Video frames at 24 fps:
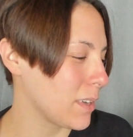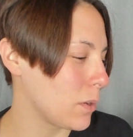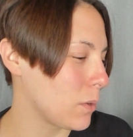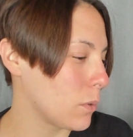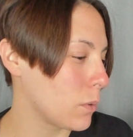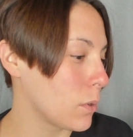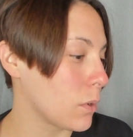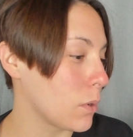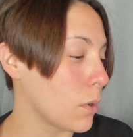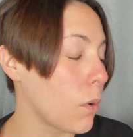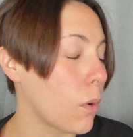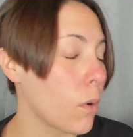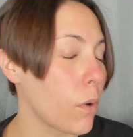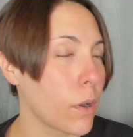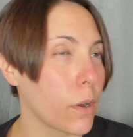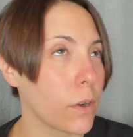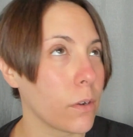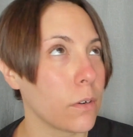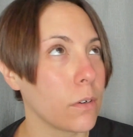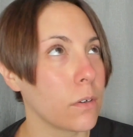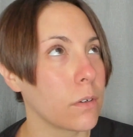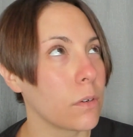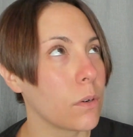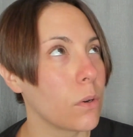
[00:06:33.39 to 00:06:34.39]
or
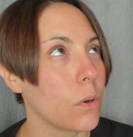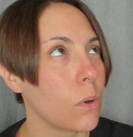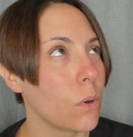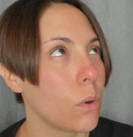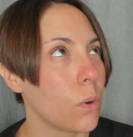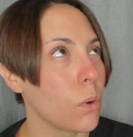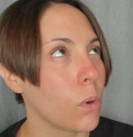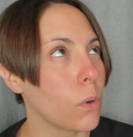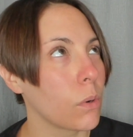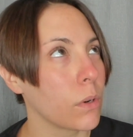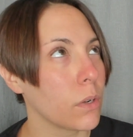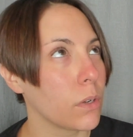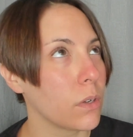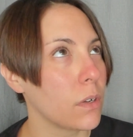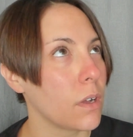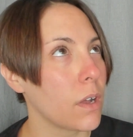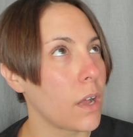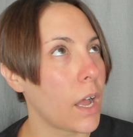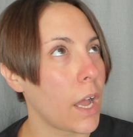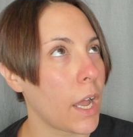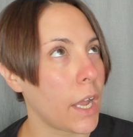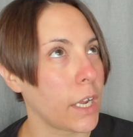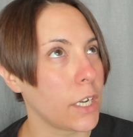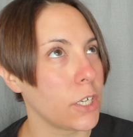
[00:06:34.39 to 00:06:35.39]
oral oral
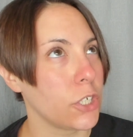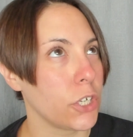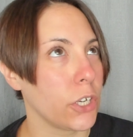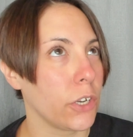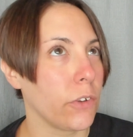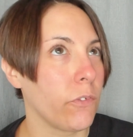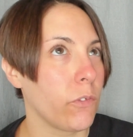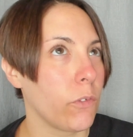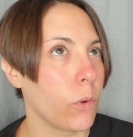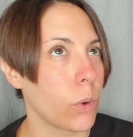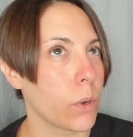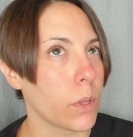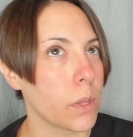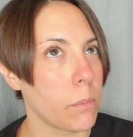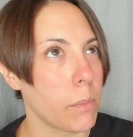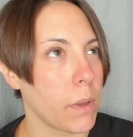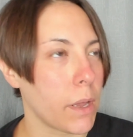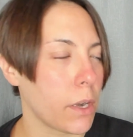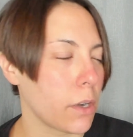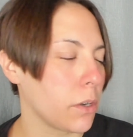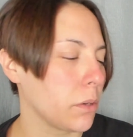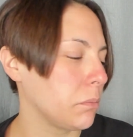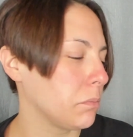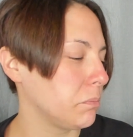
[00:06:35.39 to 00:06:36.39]
hygiene for the
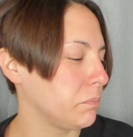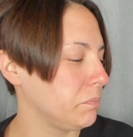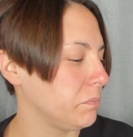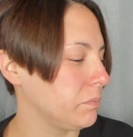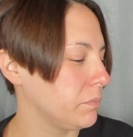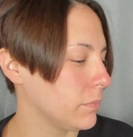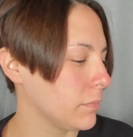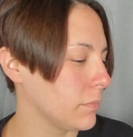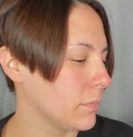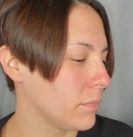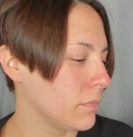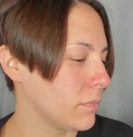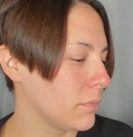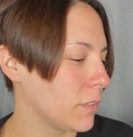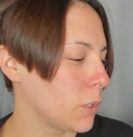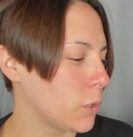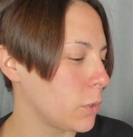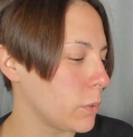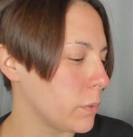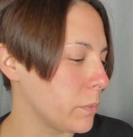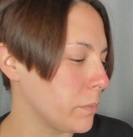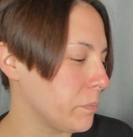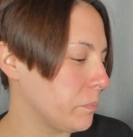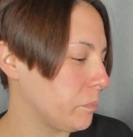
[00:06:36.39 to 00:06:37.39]
better.
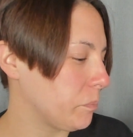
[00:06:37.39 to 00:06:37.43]
Cool.